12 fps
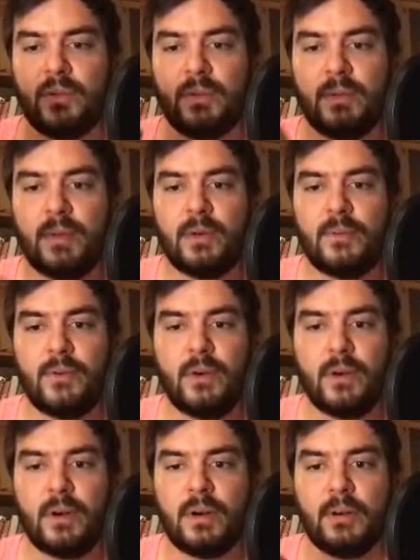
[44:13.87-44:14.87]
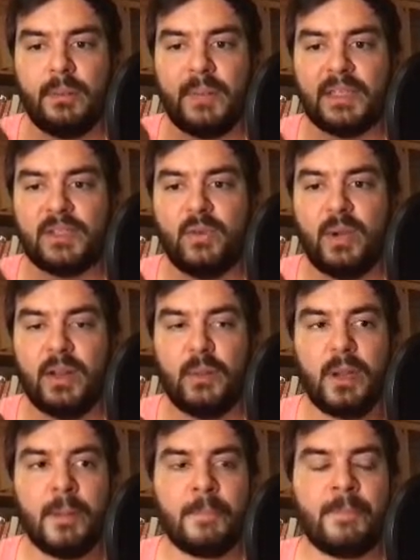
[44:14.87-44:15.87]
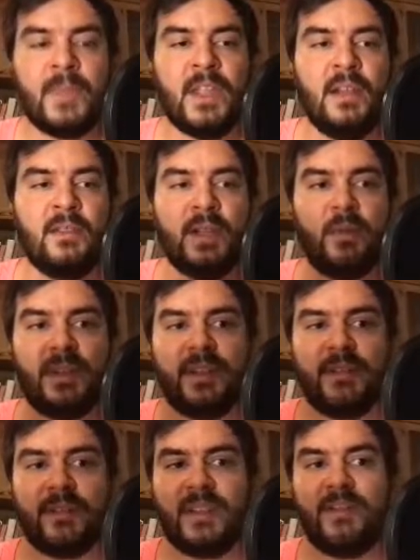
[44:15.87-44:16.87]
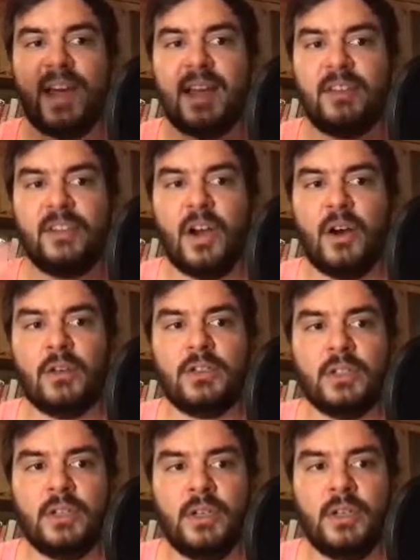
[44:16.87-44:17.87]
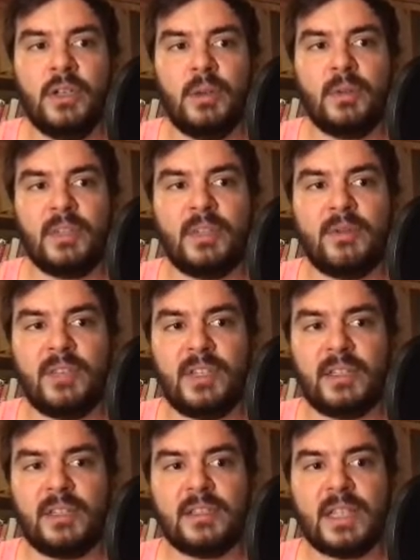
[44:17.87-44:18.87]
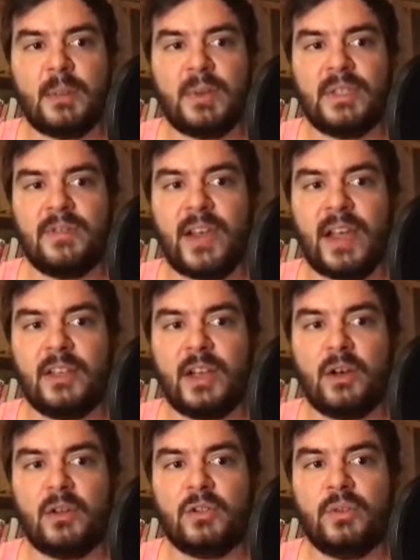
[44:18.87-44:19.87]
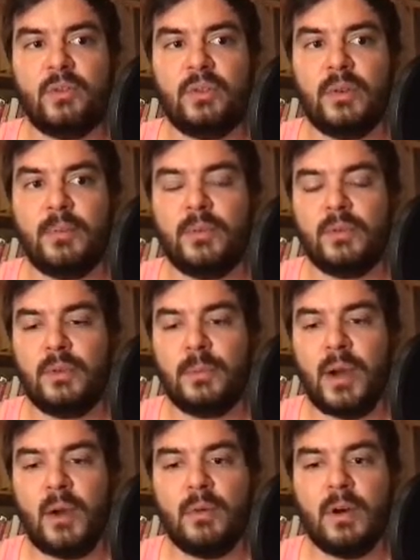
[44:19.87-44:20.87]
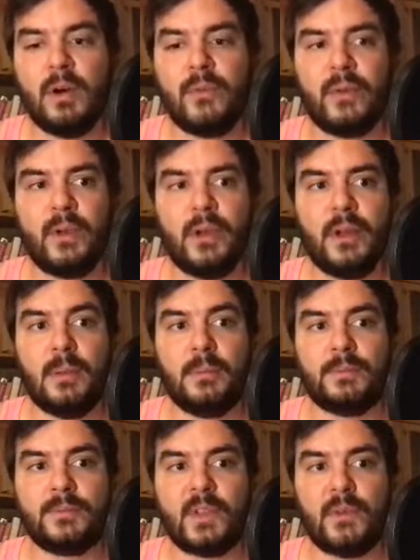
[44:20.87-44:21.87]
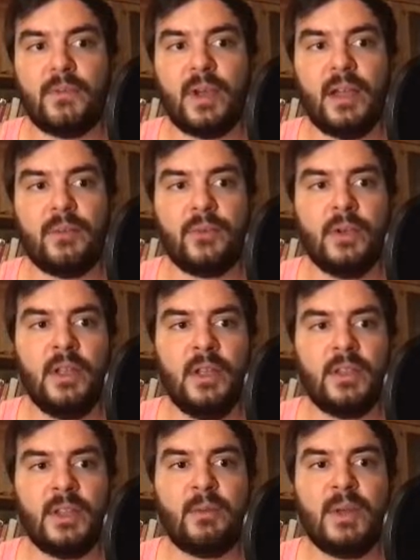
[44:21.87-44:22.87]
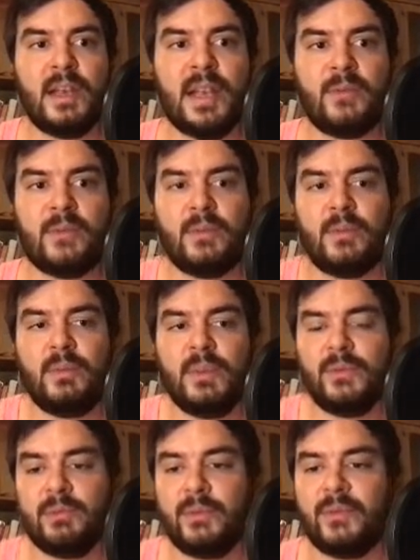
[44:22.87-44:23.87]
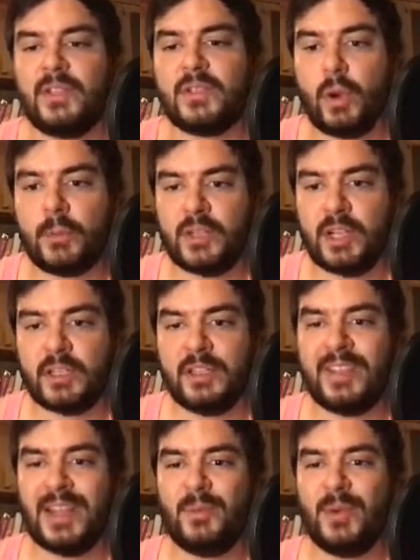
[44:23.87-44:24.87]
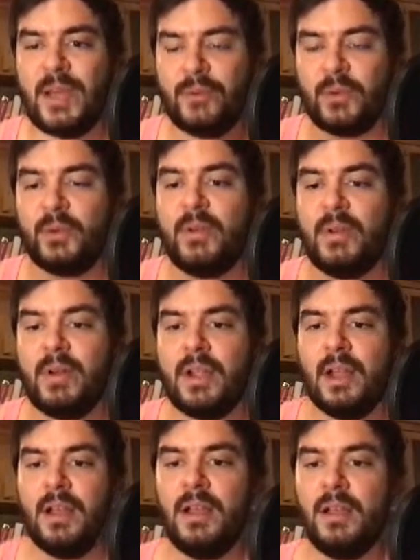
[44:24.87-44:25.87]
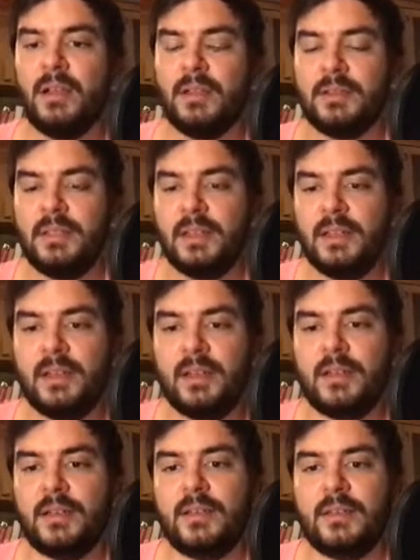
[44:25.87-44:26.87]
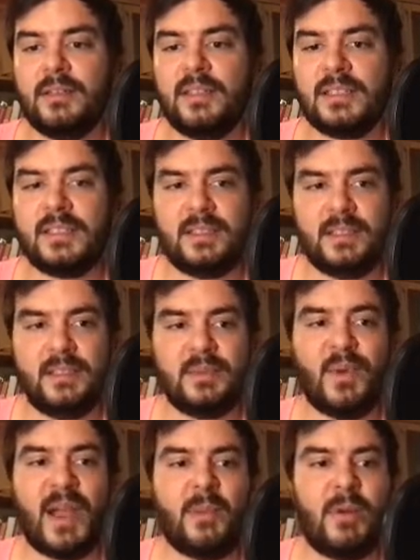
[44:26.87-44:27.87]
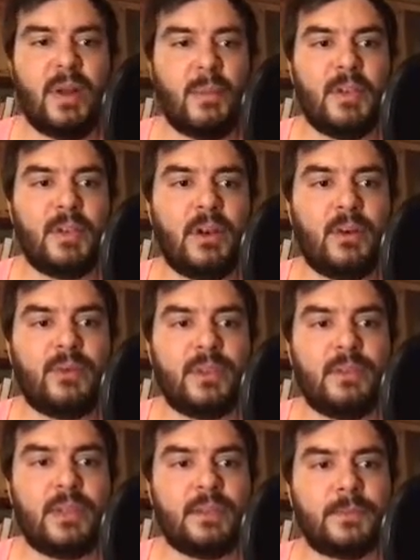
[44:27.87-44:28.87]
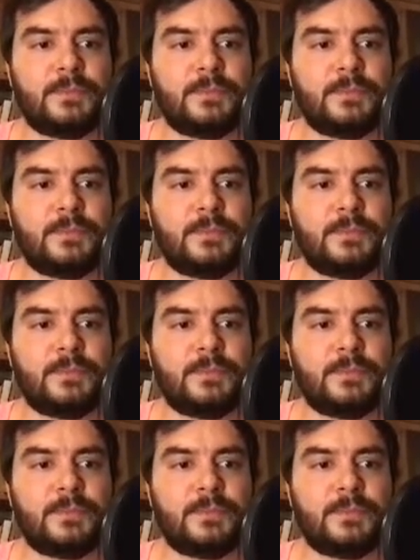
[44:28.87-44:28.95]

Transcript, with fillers: uh, for base 2 anyway. Then we divide it out. We take this number, divide out to the, to the power of um, 5. Then we are left to, with, with this object. And then we have to query the this, this y parameter out of it, right?